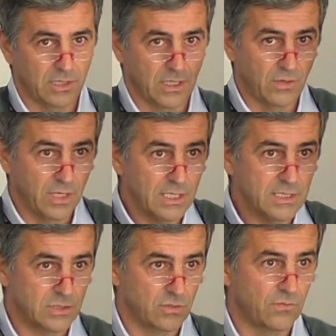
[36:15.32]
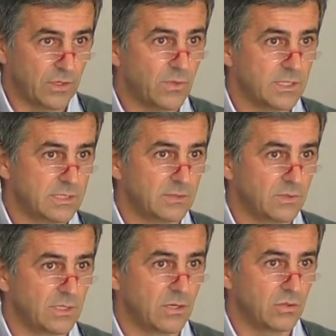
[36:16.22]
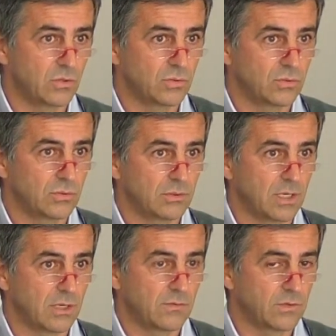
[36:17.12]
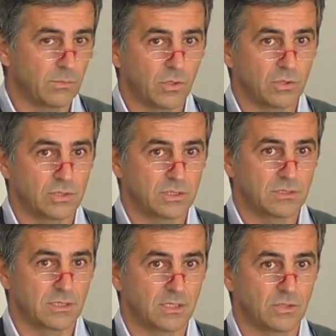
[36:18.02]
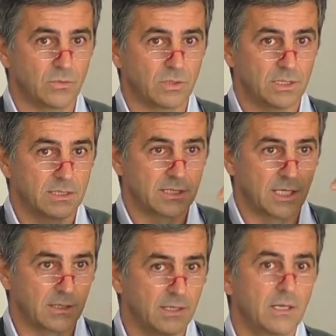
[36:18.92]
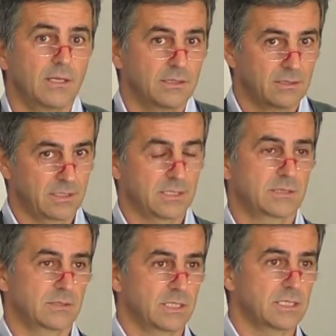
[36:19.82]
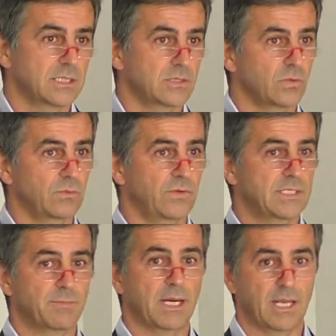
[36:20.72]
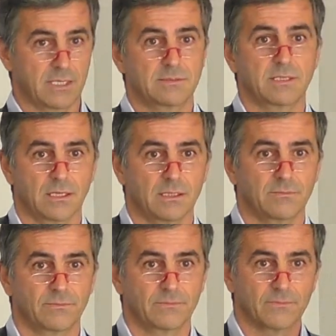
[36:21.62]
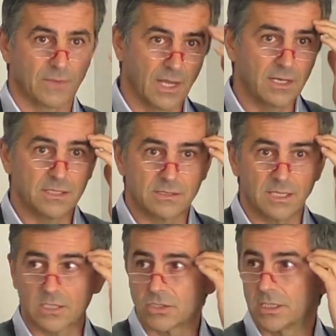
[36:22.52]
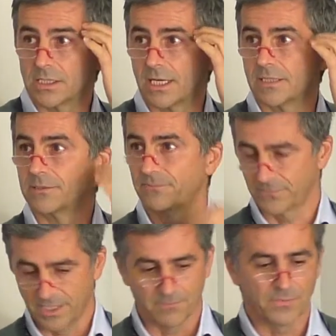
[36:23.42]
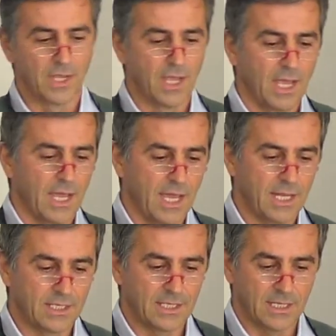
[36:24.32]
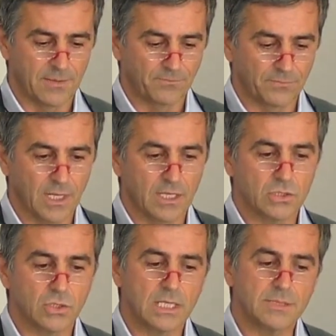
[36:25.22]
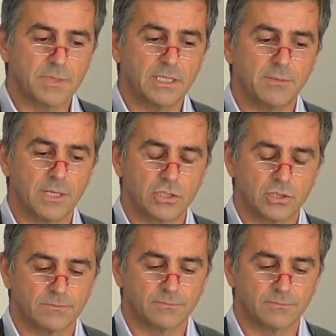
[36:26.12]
list of requests that we now go to our ophthalmologists around the world and say, this is what fits my lifestyle, and it's actually great. Yeah, and so that's pretty much